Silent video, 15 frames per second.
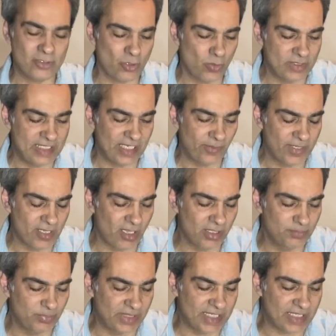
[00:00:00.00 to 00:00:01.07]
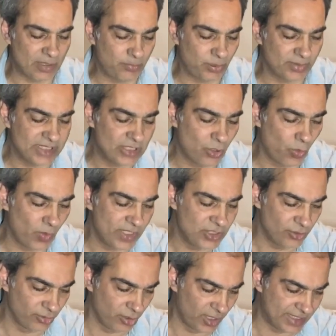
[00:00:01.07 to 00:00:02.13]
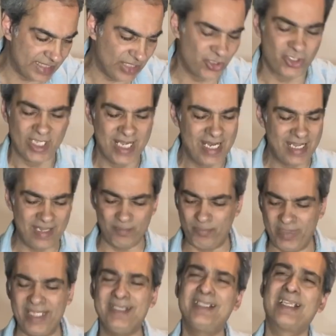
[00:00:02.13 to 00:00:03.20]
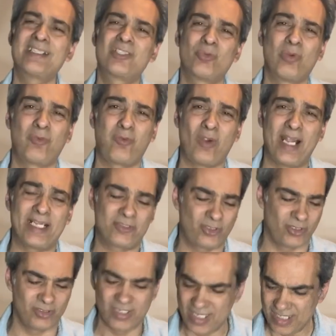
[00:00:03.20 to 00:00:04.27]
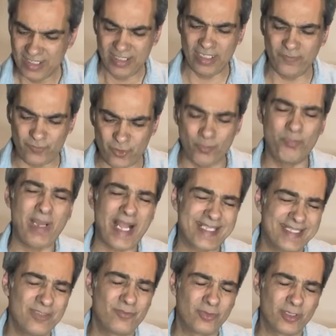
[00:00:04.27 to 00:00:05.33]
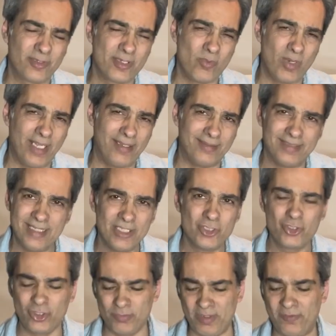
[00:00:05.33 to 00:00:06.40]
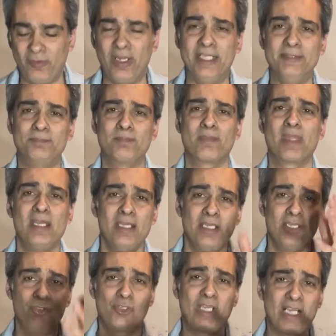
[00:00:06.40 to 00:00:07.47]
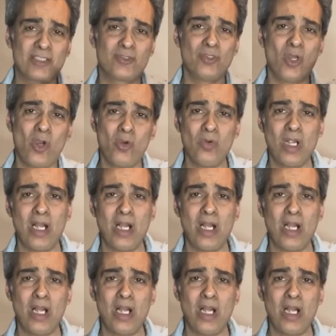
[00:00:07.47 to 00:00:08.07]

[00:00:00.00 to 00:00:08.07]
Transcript: go carry-on, but it can probably go in your luggage. And being that it's a refractor, if you pack it very well, should be fine. As you guys know,